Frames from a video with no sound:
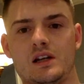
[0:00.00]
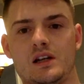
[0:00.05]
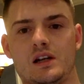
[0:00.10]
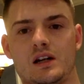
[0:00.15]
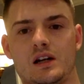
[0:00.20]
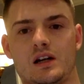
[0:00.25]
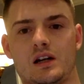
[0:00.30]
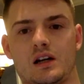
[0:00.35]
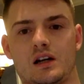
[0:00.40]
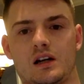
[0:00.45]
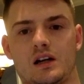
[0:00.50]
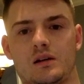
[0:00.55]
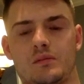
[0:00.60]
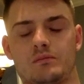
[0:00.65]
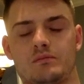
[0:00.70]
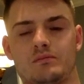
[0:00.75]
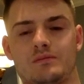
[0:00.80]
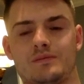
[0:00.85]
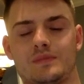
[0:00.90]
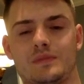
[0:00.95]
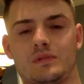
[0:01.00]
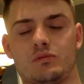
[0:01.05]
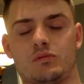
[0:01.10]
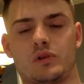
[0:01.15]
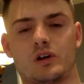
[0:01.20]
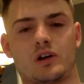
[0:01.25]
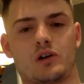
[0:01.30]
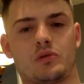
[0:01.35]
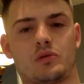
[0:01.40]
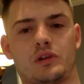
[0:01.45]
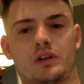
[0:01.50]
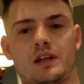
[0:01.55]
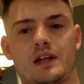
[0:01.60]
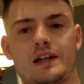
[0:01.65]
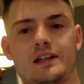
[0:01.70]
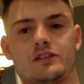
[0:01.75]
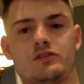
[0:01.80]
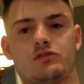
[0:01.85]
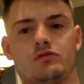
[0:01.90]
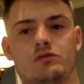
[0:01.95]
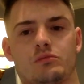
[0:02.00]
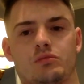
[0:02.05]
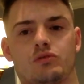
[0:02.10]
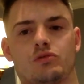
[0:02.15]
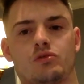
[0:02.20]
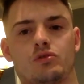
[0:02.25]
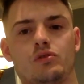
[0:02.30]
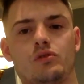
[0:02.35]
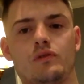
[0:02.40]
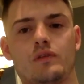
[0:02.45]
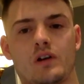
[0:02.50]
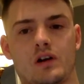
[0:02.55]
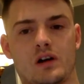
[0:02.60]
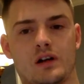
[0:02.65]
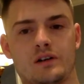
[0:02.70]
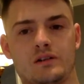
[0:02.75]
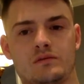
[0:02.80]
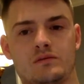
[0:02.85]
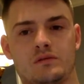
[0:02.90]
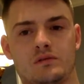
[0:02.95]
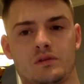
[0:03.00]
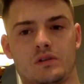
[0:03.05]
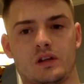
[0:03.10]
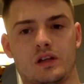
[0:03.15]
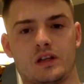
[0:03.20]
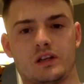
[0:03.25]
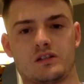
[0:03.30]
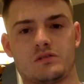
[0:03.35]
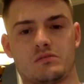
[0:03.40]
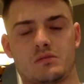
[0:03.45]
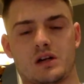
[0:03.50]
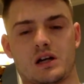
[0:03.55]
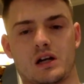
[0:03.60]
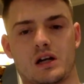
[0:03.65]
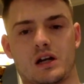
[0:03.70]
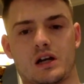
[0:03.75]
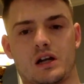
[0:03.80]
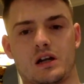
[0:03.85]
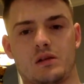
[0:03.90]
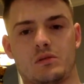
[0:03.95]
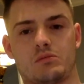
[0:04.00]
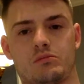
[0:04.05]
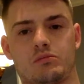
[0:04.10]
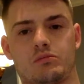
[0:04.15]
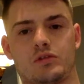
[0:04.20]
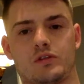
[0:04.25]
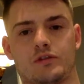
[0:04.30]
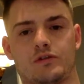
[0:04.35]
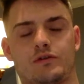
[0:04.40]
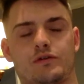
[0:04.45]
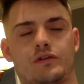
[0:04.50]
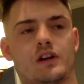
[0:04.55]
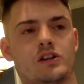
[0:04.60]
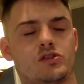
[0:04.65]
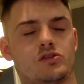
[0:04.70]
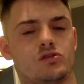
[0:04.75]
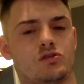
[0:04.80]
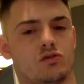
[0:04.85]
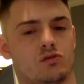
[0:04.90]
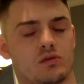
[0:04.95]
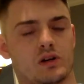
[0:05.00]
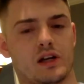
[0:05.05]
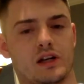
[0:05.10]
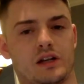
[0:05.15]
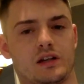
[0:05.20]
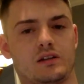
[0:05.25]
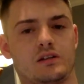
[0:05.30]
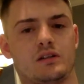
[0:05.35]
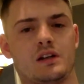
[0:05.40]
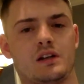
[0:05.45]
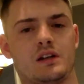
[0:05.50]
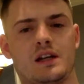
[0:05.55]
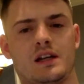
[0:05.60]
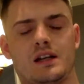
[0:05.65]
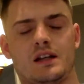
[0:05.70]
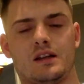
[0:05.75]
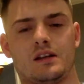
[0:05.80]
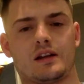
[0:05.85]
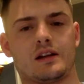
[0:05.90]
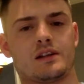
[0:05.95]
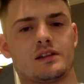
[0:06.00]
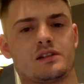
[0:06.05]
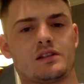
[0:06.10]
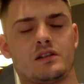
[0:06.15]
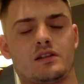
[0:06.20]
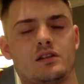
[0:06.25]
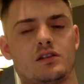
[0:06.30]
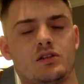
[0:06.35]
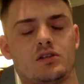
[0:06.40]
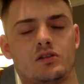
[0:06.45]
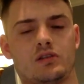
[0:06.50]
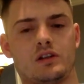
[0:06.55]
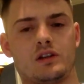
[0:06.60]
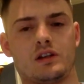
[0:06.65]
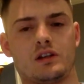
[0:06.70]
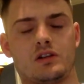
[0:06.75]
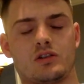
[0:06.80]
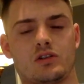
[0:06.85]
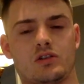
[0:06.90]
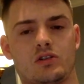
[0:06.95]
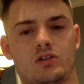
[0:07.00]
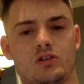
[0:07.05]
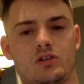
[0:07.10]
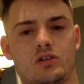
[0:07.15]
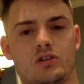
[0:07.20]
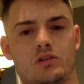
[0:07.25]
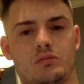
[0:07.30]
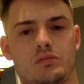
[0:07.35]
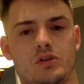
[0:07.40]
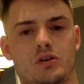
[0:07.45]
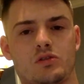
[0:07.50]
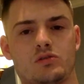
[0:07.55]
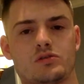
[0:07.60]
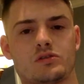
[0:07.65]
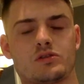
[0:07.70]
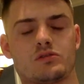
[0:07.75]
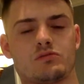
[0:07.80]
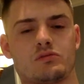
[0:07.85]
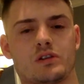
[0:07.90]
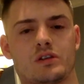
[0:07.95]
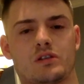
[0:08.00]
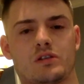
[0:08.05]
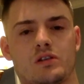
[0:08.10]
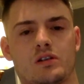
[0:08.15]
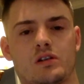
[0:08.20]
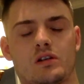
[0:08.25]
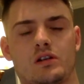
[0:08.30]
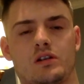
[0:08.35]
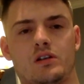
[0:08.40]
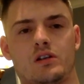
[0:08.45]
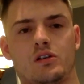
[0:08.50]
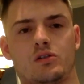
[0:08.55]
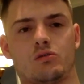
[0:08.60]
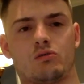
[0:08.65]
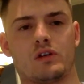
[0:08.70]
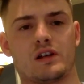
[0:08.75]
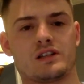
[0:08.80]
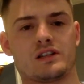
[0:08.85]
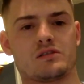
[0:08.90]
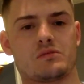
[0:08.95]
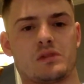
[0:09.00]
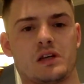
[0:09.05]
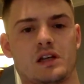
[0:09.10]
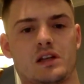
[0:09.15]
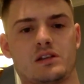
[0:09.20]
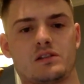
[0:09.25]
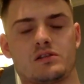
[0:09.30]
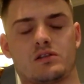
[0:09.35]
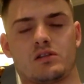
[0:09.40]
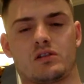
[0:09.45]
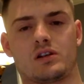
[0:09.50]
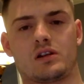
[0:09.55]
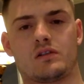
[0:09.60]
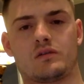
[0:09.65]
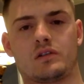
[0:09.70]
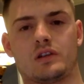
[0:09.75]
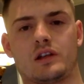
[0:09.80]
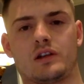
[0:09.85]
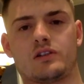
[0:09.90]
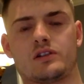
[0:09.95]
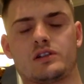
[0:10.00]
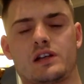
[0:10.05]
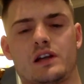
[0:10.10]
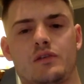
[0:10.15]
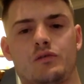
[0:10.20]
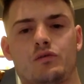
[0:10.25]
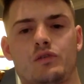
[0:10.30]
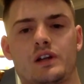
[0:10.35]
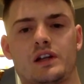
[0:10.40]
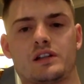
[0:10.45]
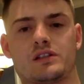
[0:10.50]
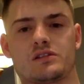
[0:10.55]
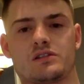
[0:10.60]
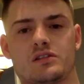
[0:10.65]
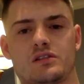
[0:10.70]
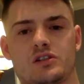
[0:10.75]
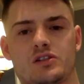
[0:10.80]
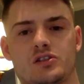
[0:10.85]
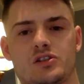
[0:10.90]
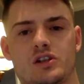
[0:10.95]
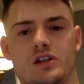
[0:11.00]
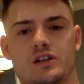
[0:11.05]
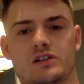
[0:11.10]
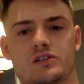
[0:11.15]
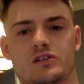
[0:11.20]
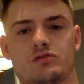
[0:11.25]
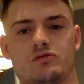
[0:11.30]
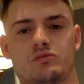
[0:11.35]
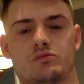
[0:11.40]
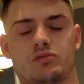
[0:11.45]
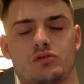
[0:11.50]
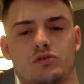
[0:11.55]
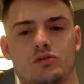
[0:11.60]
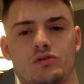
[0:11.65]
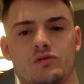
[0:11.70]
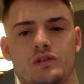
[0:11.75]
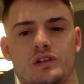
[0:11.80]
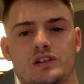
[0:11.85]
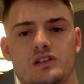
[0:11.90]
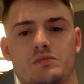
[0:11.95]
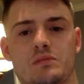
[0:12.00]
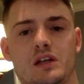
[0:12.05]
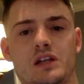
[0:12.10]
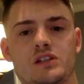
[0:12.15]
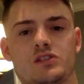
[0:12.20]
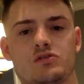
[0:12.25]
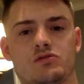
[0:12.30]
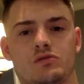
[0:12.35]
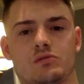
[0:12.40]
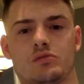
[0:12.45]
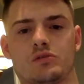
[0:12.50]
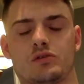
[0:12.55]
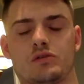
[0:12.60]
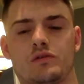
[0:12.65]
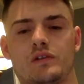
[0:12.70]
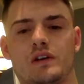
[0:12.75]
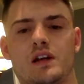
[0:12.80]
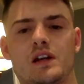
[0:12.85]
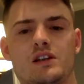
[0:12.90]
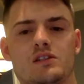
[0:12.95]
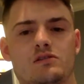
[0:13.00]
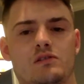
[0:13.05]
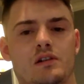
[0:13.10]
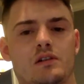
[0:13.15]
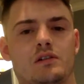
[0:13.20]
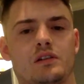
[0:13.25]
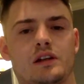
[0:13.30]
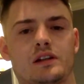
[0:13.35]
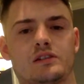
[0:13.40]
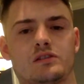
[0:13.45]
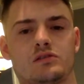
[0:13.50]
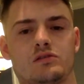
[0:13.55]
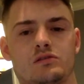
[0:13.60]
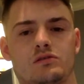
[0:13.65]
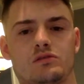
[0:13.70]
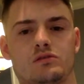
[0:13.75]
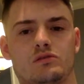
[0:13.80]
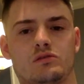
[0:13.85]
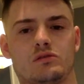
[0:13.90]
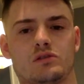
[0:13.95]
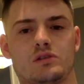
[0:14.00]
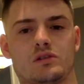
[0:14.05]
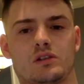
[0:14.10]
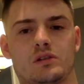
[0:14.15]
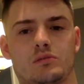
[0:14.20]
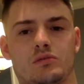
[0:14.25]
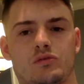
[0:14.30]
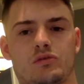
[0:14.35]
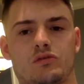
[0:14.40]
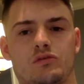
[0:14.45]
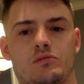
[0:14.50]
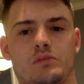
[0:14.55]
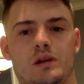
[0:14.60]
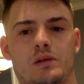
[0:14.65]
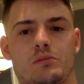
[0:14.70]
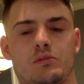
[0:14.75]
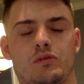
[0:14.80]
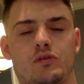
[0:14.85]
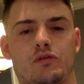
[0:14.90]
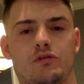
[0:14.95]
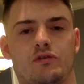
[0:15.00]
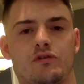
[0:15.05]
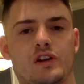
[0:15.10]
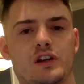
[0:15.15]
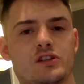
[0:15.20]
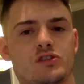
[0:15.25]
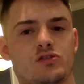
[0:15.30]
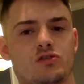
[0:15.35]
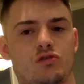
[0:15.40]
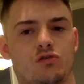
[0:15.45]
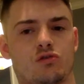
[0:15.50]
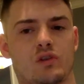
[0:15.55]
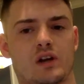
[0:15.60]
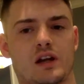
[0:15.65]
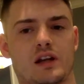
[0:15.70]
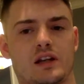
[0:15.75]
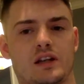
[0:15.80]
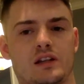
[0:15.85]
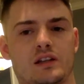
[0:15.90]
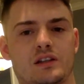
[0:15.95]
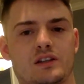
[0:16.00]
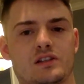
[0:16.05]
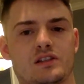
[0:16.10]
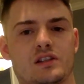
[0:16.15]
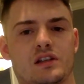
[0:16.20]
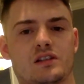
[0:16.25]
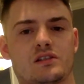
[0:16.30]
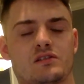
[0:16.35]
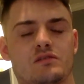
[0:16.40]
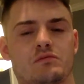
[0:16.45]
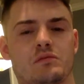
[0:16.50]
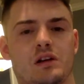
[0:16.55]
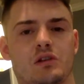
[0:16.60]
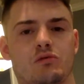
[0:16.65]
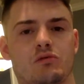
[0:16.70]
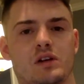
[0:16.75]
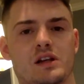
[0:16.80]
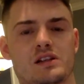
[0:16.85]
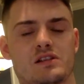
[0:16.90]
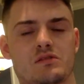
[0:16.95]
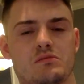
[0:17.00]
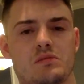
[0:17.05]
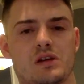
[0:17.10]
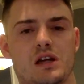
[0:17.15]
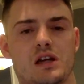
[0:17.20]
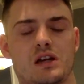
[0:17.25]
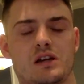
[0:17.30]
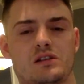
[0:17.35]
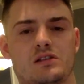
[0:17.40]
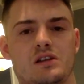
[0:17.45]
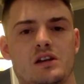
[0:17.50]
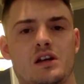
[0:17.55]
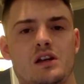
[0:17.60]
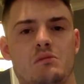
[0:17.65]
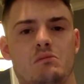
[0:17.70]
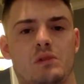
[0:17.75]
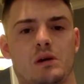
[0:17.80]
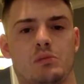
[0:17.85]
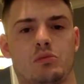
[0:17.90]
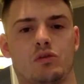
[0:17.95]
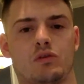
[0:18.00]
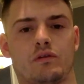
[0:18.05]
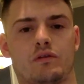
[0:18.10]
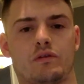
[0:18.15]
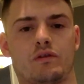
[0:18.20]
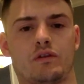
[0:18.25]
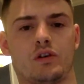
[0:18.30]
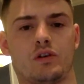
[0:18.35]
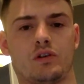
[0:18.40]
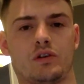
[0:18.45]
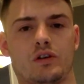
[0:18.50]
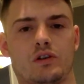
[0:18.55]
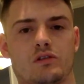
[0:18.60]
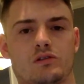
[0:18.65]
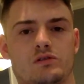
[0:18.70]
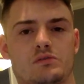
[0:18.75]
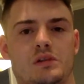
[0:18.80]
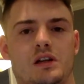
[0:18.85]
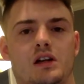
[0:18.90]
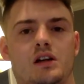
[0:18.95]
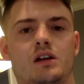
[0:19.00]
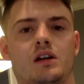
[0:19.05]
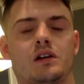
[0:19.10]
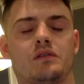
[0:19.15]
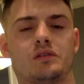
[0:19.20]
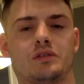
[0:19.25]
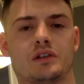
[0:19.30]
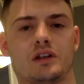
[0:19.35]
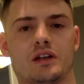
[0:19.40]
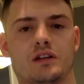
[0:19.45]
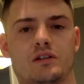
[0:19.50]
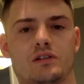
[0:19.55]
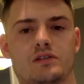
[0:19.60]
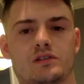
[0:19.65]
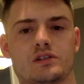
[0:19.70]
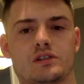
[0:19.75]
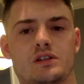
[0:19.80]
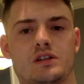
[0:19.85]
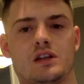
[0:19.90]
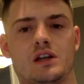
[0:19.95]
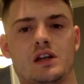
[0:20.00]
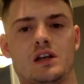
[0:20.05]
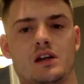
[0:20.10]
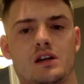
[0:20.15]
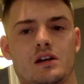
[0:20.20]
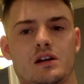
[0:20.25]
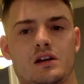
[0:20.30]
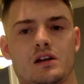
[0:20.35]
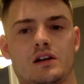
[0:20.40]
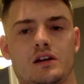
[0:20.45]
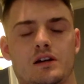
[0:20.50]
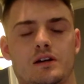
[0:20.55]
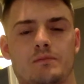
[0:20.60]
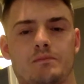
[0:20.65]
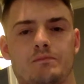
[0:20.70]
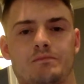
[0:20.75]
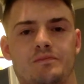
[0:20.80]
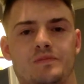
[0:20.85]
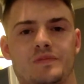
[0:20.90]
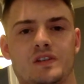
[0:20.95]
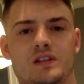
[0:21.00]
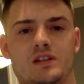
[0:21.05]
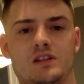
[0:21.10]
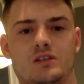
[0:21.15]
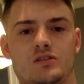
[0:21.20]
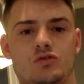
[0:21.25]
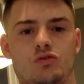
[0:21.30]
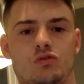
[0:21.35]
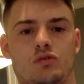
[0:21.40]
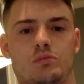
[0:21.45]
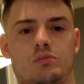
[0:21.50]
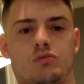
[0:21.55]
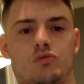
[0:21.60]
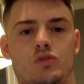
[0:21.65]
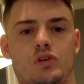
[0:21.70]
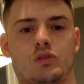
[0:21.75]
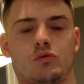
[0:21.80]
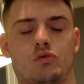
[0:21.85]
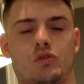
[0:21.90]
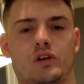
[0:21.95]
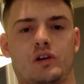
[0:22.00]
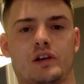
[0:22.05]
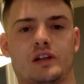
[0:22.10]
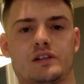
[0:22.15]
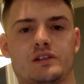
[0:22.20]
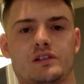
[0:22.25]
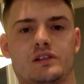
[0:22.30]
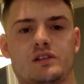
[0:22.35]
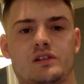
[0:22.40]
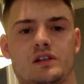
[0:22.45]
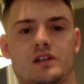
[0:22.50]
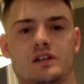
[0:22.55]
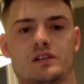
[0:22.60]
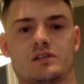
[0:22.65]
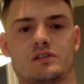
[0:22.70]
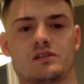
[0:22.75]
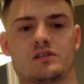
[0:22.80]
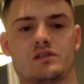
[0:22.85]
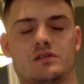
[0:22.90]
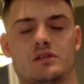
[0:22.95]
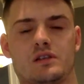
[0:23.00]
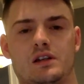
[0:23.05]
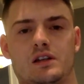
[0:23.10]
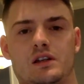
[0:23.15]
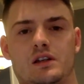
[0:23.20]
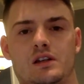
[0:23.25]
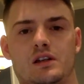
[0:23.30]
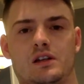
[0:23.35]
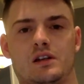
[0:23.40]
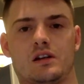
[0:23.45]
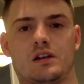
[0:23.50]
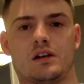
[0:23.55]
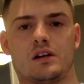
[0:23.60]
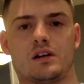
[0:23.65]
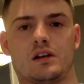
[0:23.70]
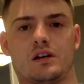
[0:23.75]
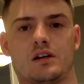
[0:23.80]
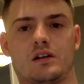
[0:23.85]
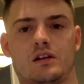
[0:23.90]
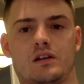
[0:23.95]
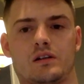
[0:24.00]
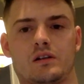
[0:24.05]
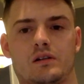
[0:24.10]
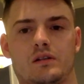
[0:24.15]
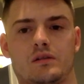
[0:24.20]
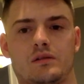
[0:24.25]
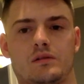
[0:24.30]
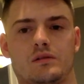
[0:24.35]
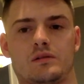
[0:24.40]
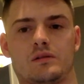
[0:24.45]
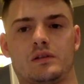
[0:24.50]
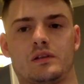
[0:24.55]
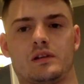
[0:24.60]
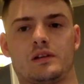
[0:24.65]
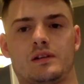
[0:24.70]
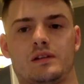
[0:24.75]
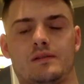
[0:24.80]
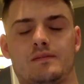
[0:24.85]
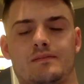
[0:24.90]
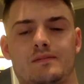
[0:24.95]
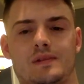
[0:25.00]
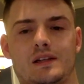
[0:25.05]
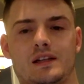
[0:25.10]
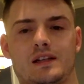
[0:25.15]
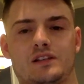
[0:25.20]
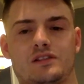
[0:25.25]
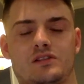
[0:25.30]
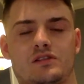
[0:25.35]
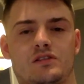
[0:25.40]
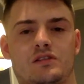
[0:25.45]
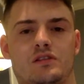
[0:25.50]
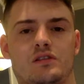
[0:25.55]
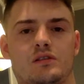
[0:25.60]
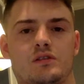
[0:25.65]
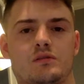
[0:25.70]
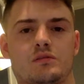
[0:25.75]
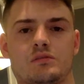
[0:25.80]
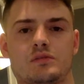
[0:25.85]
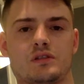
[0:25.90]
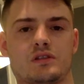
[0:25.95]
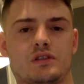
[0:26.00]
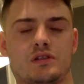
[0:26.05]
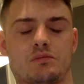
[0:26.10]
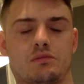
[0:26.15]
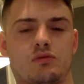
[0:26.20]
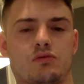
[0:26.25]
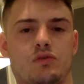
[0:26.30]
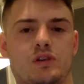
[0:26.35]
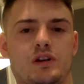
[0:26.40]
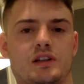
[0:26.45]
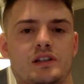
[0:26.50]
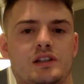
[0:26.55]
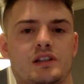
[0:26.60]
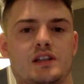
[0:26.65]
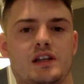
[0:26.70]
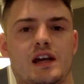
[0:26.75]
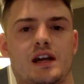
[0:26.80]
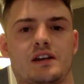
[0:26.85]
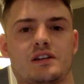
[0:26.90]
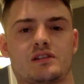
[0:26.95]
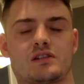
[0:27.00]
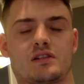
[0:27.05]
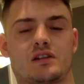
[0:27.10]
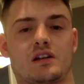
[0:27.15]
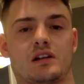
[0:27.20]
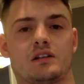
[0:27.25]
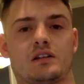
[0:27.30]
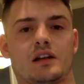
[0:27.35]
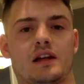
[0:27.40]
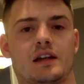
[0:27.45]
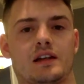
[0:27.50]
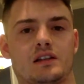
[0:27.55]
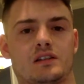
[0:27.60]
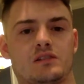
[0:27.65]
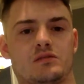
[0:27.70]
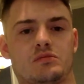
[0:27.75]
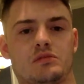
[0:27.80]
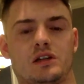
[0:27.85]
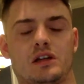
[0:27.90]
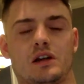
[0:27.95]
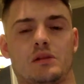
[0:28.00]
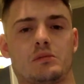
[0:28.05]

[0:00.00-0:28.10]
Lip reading: What I would like to improve on is my professional writing. Like I said in the earlier post with our resumes and our cover letters, everyone has a chance to improve and space to improve. So I'd like to improve my professional writing in the sense of my resumes, my portfolios, my cover letters, to a point where uh, it's to the point and status that I'd like it to be.